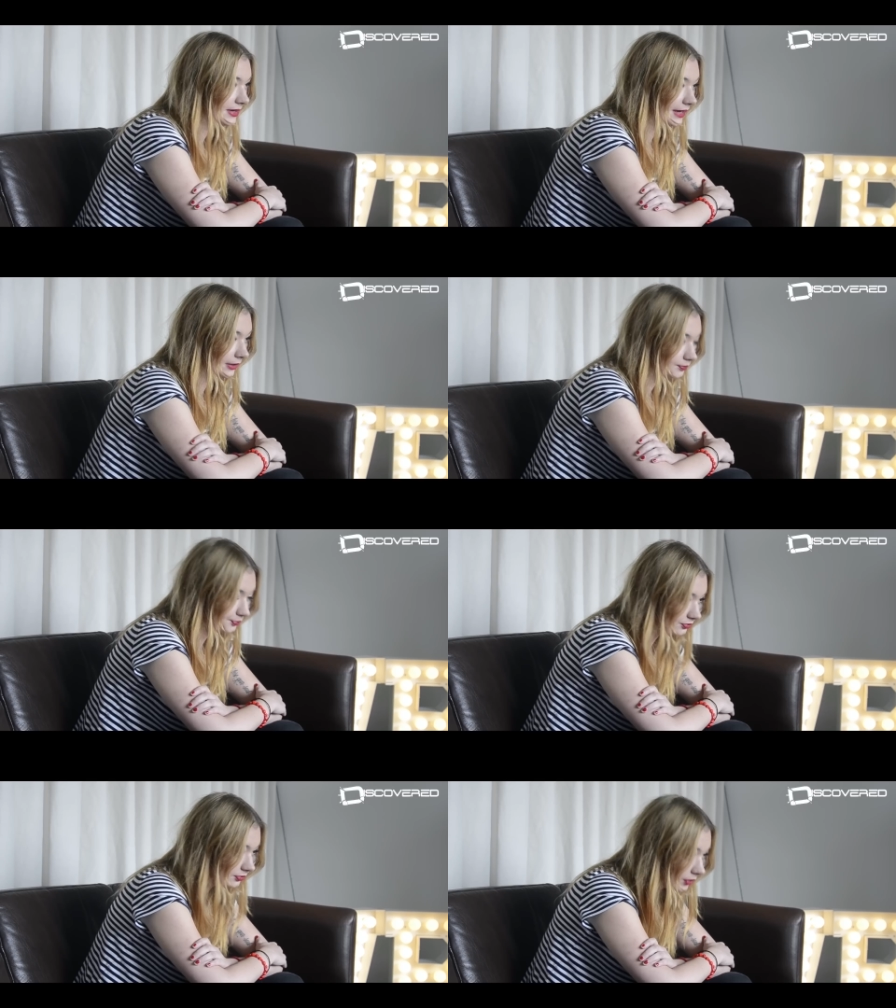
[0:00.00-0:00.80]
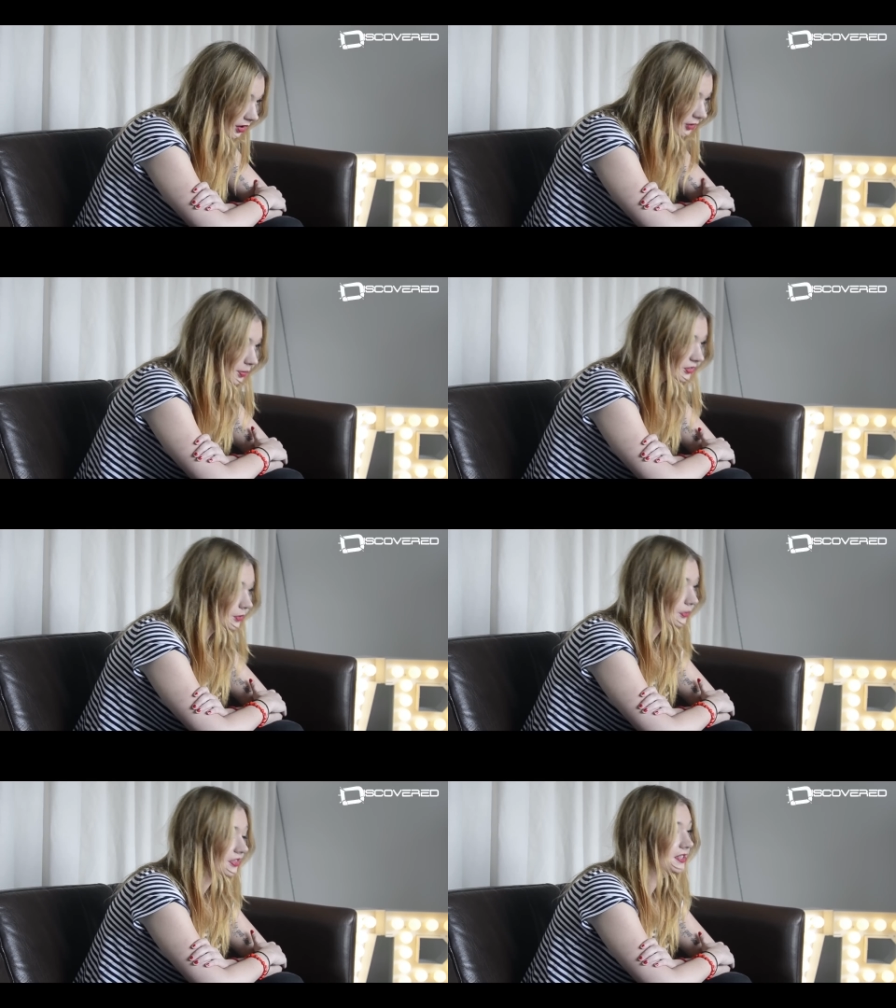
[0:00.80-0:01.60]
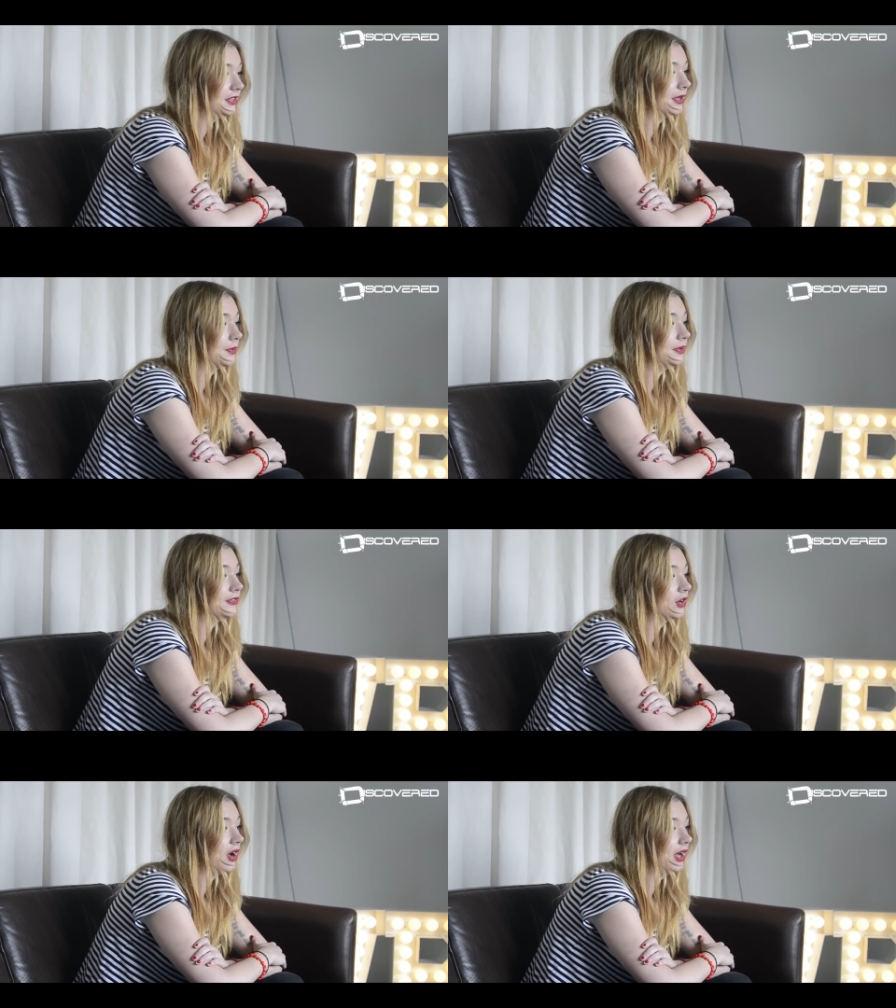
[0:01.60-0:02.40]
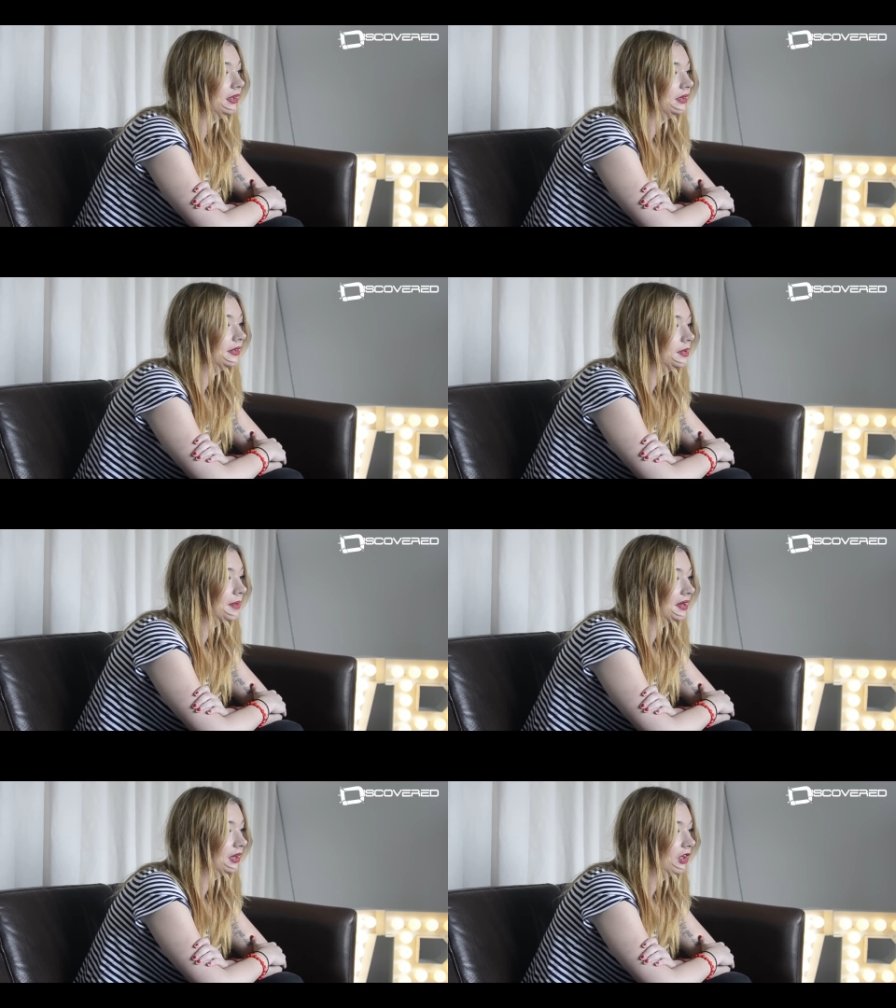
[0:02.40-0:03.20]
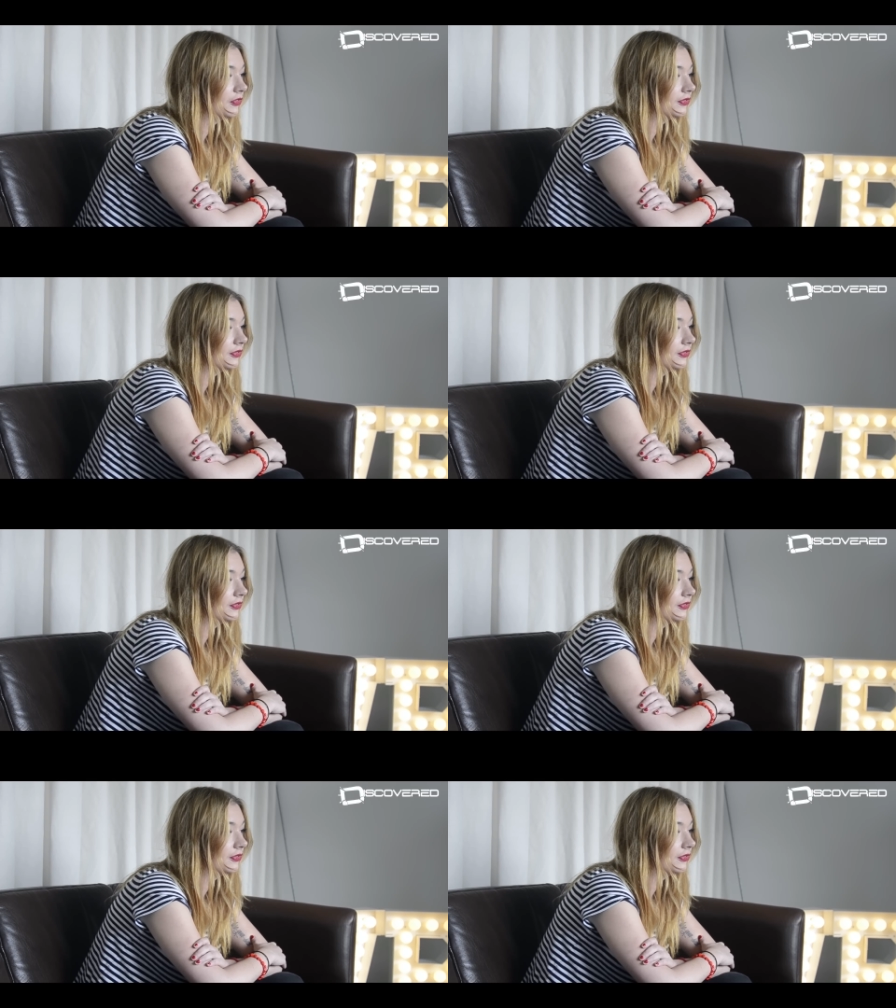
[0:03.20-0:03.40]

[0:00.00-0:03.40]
day especially with the deal that we've got and the amount of love